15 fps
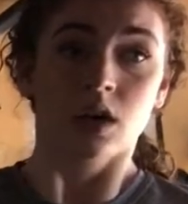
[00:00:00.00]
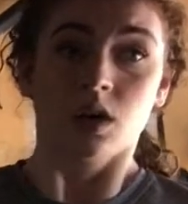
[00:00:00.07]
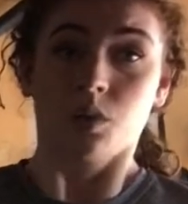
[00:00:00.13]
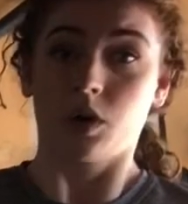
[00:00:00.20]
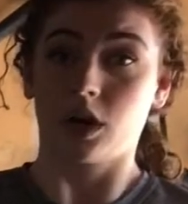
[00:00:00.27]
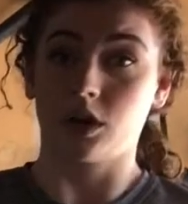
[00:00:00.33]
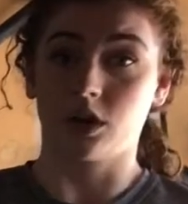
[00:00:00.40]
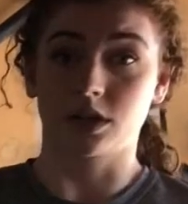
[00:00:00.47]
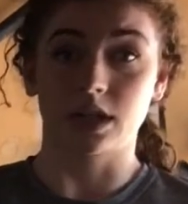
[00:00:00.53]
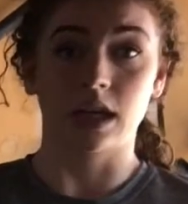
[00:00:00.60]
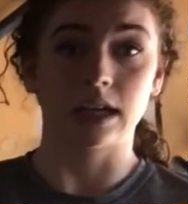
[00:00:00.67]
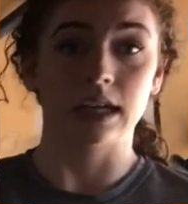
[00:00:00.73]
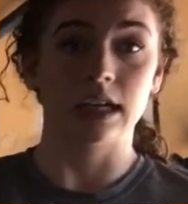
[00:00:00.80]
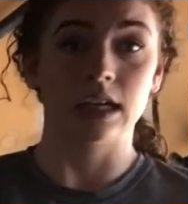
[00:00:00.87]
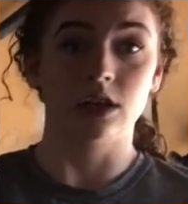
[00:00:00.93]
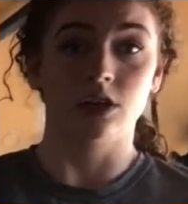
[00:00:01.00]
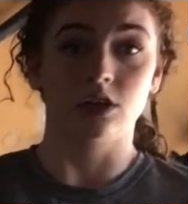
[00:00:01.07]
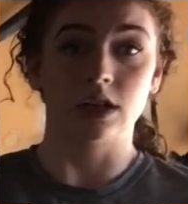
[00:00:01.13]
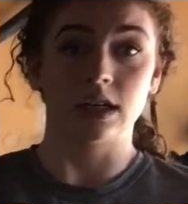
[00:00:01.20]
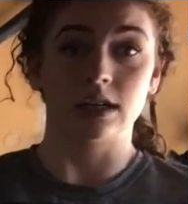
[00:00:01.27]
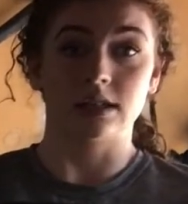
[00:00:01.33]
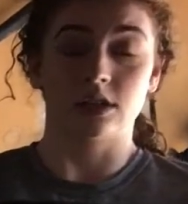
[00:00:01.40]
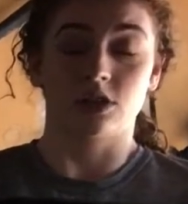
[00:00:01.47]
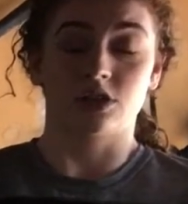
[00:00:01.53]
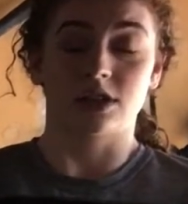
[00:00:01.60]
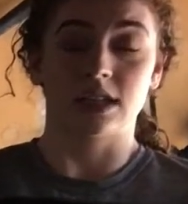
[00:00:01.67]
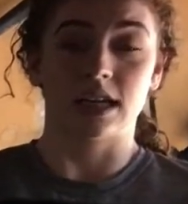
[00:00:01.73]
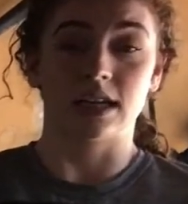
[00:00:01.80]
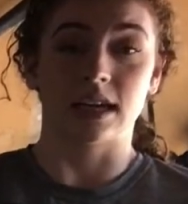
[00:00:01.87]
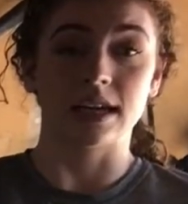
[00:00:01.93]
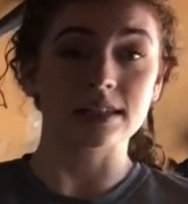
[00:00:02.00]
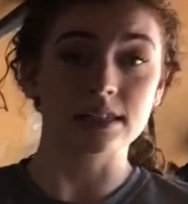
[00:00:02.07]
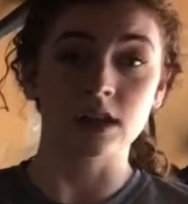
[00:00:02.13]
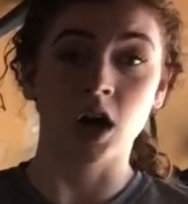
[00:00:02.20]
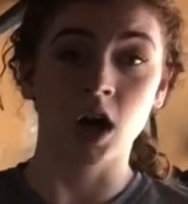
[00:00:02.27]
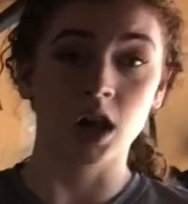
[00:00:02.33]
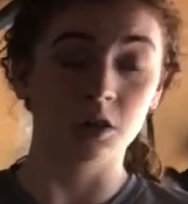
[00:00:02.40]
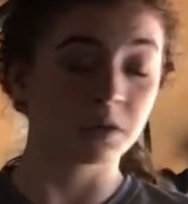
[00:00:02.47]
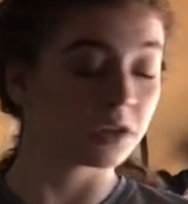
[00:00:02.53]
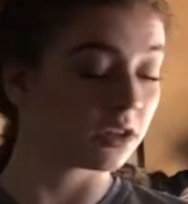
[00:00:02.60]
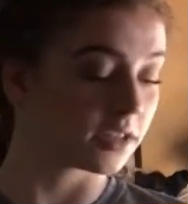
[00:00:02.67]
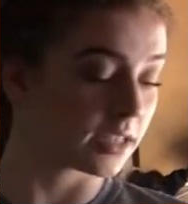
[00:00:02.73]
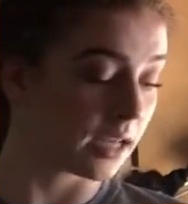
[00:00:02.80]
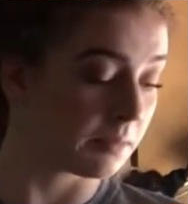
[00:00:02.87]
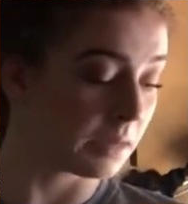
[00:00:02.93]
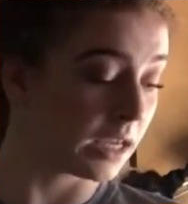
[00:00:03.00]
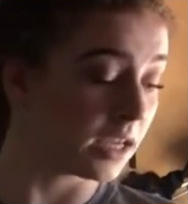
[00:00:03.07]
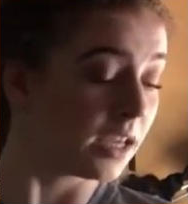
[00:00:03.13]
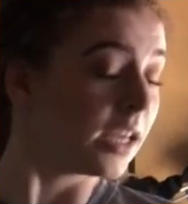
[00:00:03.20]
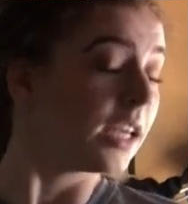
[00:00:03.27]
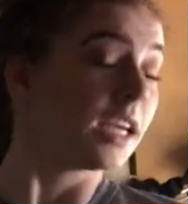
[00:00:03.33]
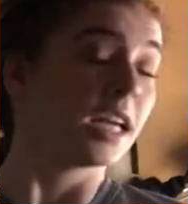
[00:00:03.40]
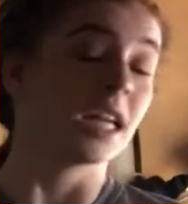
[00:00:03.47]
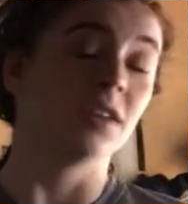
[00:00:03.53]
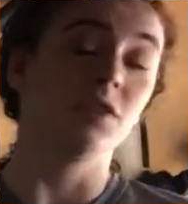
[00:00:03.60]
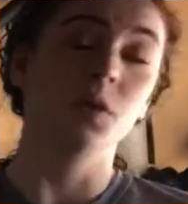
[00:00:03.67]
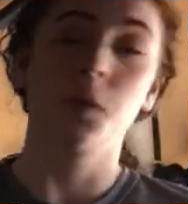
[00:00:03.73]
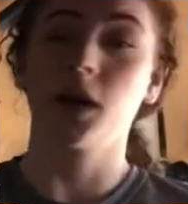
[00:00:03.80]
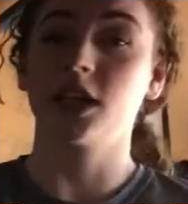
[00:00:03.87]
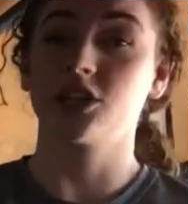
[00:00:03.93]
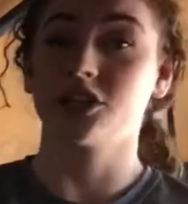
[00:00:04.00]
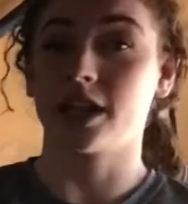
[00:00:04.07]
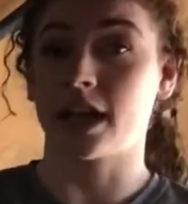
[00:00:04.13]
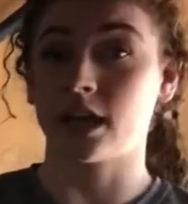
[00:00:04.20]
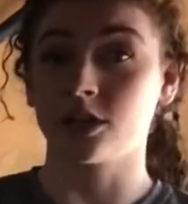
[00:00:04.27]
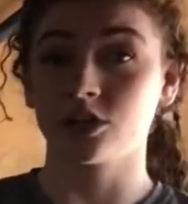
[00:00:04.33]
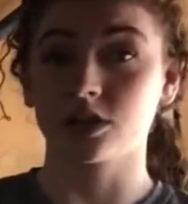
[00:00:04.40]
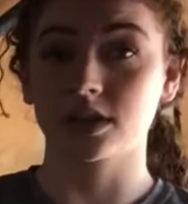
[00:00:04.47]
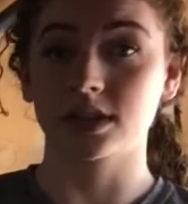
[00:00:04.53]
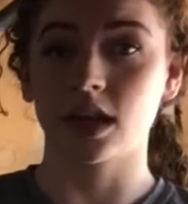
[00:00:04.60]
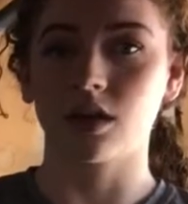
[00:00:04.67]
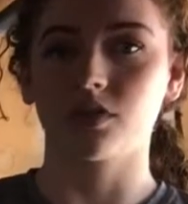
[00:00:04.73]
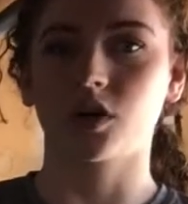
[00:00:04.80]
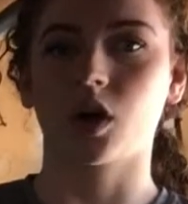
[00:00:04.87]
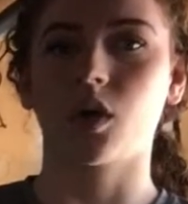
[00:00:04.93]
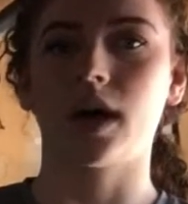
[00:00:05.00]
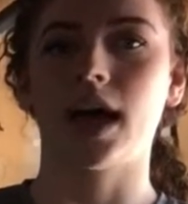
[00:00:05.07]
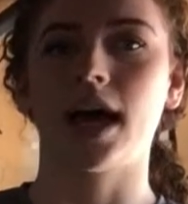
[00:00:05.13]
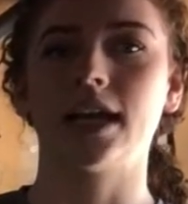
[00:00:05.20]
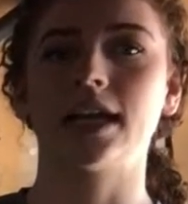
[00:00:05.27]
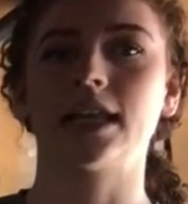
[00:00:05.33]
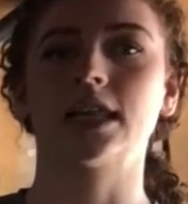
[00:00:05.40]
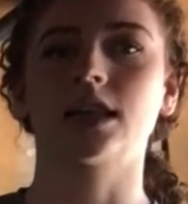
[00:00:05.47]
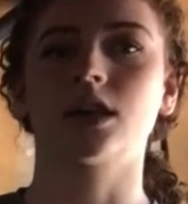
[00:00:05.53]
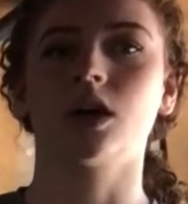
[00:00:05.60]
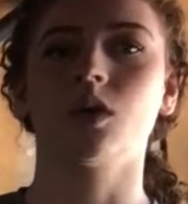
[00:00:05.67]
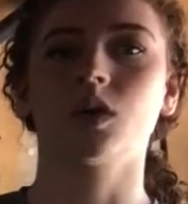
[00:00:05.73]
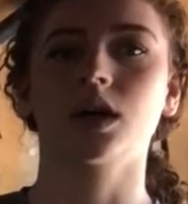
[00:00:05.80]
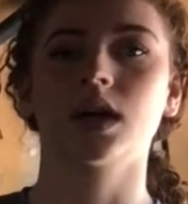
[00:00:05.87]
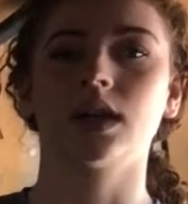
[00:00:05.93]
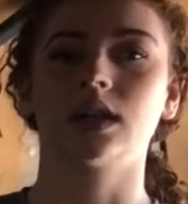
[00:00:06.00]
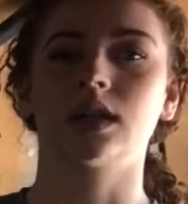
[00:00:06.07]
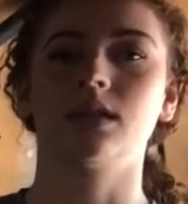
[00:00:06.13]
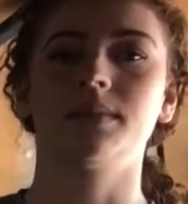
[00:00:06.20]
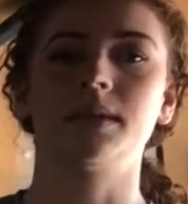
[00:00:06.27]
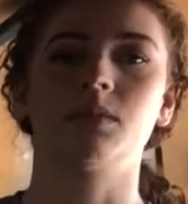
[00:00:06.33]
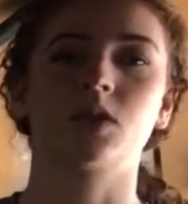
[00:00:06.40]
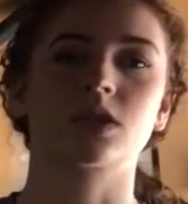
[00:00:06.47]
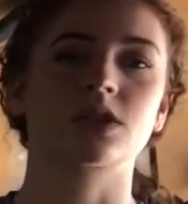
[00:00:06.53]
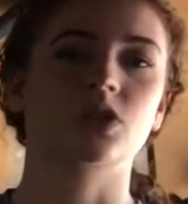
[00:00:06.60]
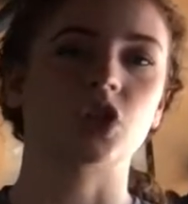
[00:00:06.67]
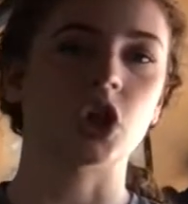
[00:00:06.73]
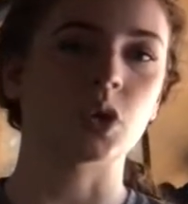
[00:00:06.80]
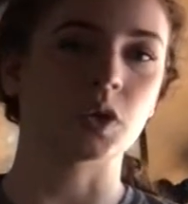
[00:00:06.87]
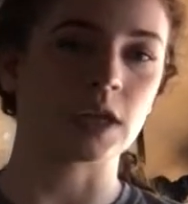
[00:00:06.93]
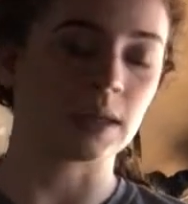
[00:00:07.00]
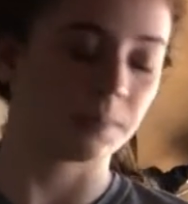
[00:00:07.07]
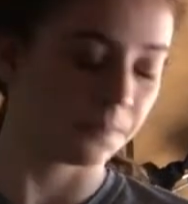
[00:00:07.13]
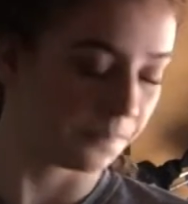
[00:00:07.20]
where you're tucking in your knees and you're staying nice and hollow in your tummy. And if you wanna challenge yourself, go ahead and lower a little bit more slowly.